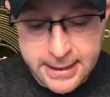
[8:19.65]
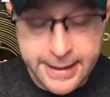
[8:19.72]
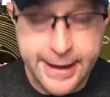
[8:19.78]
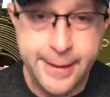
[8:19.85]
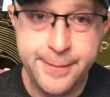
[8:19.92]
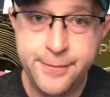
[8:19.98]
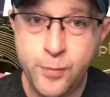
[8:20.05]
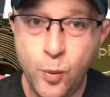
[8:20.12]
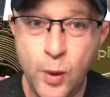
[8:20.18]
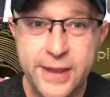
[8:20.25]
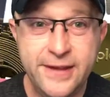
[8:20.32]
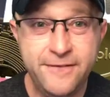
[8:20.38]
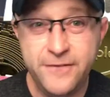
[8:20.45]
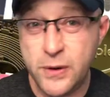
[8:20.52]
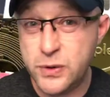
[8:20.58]
Um,
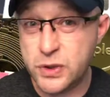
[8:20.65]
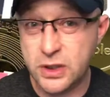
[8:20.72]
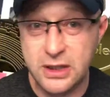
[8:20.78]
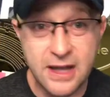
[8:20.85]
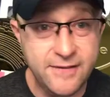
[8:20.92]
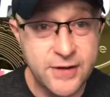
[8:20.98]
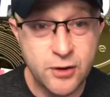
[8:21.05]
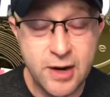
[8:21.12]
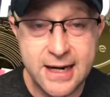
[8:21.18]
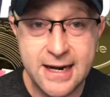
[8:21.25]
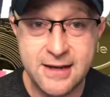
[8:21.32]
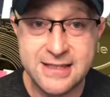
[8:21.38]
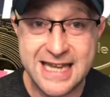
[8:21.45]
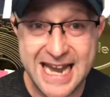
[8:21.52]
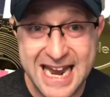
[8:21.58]
one that folks are loving right
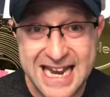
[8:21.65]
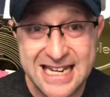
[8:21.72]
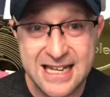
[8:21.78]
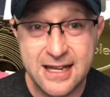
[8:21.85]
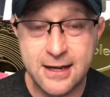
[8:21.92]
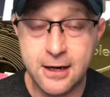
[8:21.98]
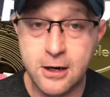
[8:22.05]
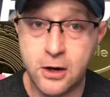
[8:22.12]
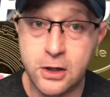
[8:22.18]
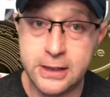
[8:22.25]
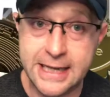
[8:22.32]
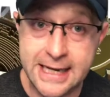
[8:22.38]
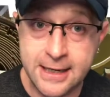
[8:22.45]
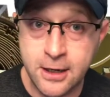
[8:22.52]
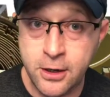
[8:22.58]
now is ADA and
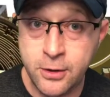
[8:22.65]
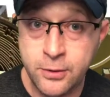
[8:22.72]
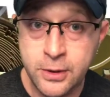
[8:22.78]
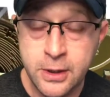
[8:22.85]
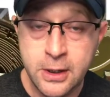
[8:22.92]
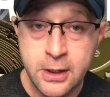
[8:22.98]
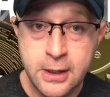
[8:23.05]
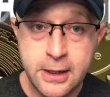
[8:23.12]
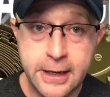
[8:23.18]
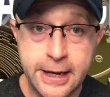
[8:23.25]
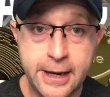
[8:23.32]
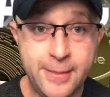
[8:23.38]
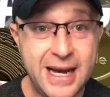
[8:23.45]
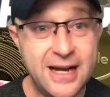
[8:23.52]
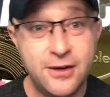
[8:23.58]
Cardano.
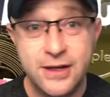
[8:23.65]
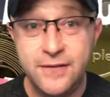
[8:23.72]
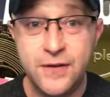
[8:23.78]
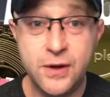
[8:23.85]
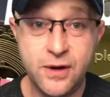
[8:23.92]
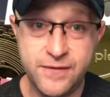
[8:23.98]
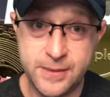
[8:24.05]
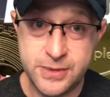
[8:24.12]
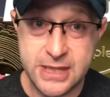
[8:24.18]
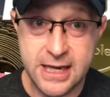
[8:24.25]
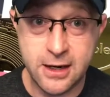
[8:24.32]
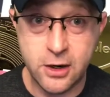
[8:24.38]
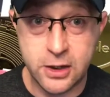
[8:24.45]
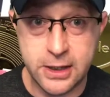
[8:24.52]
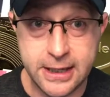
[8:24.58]
Um, I don't even know if I'm
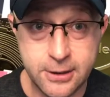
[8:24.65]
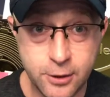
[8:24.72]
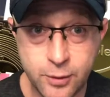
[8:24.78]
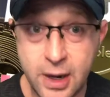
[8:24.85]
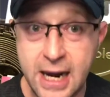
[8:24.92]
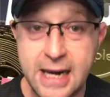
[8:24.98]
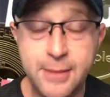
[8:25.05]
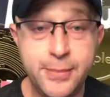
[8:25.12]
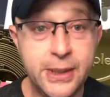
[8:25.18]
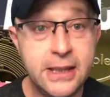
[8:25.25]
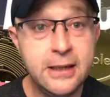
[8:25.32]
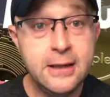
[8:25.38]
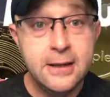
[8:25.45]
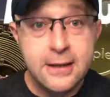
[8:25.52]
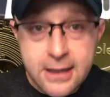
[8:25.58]
saying Cardano right,
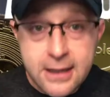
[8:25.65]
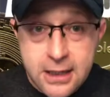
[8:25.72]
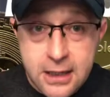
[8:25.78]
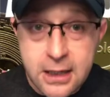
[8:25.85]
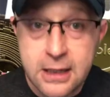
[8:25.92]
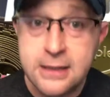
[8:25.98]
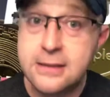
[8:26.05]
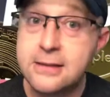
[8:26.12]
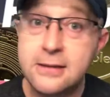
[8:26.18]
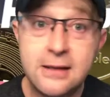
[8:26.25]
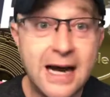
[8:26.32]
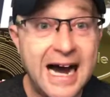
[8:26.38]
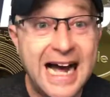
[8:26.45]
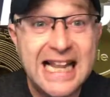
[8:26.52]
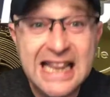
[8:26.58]
but it's
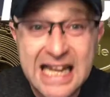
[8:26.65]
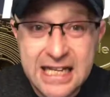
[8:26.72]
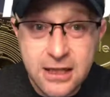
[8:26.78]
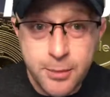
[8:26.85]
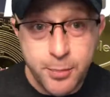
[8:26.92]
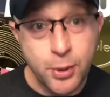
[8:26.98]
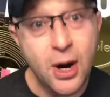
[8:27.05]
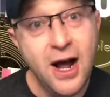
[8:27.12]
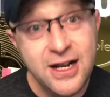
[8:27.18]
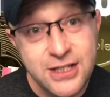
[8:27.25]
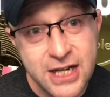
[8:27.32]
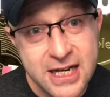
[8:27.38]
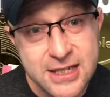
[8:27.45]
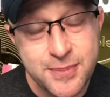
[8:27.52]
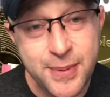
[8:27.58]
I like the
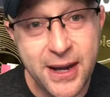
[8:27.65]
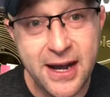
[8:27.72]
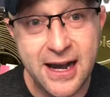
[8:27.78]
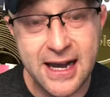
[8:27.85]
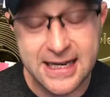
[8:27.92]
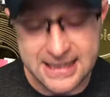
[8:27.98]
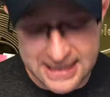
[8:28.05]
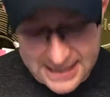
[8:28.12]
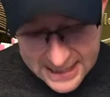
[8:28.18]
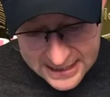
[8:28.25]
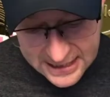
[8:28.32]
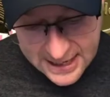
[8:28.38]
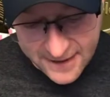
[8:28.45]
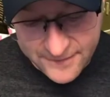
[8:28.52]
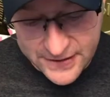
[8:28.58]
projects behind it. I
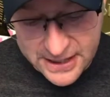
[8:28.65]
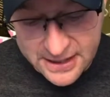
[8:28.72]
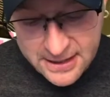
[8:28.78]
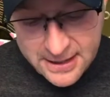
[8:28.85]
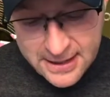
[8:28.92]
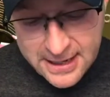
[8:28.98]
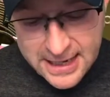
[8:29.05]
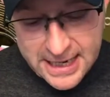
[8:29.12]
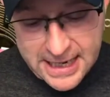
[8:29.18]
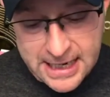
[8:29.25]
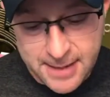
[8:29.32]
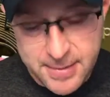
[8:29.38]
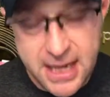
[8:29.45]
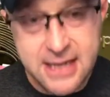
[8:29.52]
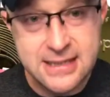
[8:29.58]
love it. And
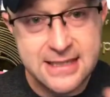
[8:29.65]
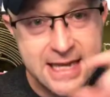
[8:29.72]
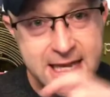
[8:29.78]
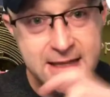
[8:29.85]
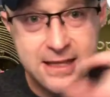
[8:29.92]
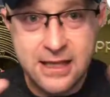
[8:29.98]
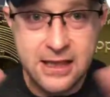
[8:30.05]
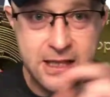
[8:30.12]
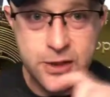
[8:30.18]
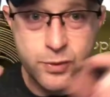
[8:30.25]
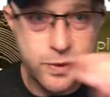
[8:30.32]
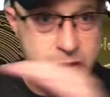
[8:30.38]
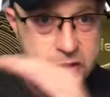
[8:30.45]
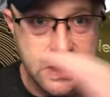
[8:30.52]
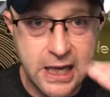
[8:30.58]
I'm not saying that this
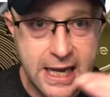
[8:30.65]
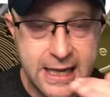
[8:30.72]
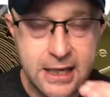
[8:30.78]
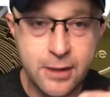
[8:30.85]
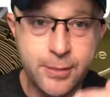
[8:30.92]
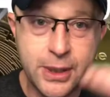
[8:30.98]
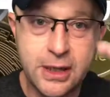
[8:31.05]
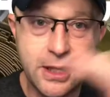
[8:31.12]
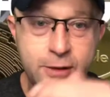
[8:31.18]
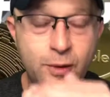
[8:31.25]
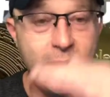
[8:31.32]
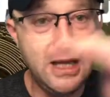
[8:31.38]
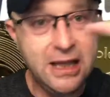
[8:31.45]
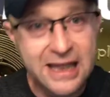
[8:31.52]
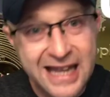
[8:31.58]
one's like it, but another
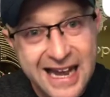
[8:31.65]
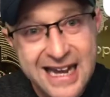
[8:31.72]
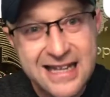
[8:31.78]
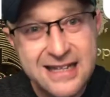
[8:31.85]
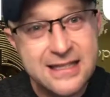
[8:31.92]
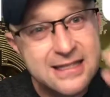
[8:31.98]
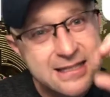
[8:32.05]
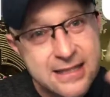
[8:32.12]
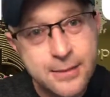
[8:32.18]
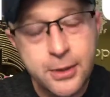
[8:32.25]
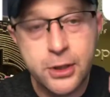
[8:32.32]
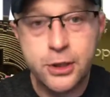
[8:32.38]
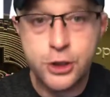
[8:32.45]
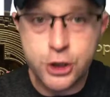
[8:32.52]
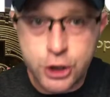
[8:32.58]
one I like that's
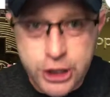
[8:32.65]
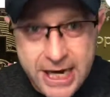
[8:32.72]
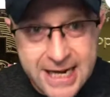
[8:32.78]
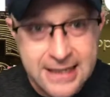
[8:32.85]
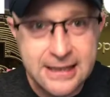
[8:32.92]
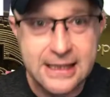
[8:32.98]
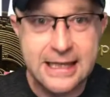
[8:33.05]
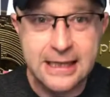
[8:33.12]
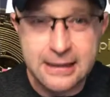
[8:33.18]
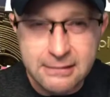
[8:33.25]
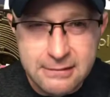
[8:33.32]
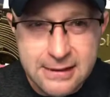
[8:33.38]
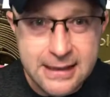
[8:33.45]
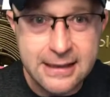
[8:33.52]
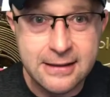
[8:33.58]
similar is Chainlink,
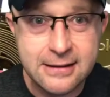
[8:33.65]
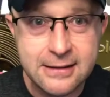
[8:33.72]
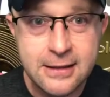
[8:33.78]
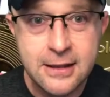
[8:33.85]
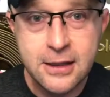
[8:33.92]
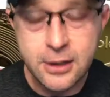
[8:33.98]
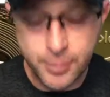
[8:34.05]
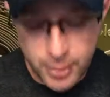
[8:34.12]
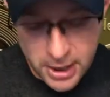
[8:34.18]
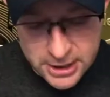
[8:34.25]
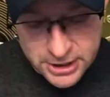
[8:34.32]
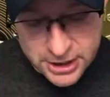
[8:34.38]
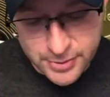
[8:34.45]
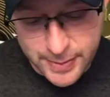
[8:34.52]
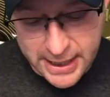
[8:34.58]
Link, the
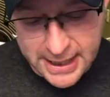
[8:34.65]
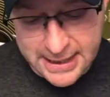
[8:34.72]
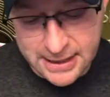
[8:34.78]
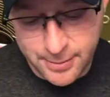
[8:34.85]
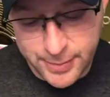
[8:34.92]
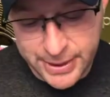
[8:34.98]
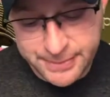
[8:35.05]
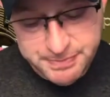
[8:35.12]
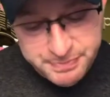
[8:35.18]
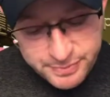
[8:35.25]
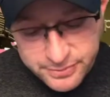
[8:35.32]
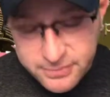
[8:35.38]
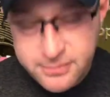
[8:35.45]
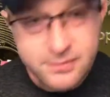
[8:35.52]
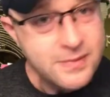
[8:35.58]
projects behind it, but
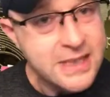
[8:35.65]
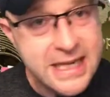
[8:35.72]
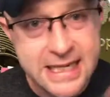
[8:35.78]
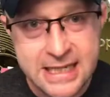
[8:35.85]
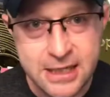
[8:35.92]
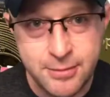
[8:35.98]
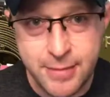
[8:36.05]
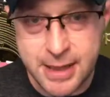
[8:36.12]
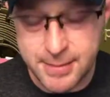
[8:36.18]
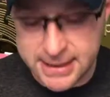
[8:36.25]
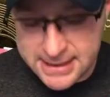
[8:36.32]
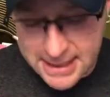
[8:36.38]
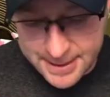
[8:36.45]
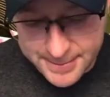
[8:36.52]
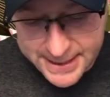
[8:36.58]
it didn't make my
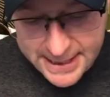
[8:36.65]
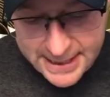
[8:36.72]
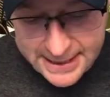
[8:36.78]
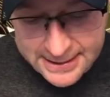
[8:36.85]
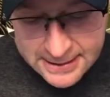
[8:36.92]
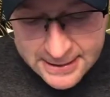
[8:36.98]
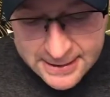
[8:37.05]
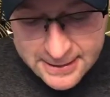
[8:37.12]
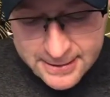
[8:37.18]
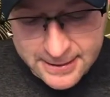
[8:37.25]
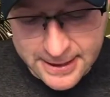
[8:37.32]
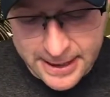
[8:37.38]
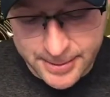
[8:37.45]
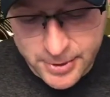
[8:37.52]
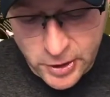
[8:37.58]
top nine.
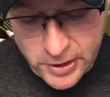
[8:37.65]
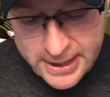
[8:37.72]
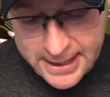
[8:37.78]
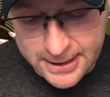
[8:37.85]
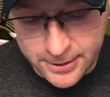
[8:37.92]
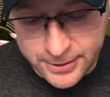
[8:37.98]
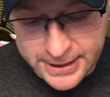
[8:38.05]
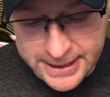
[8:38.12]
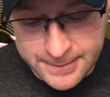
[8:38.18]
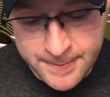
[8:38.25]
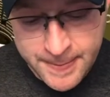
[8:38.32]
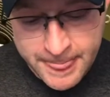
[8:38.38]
Um, Cardino did.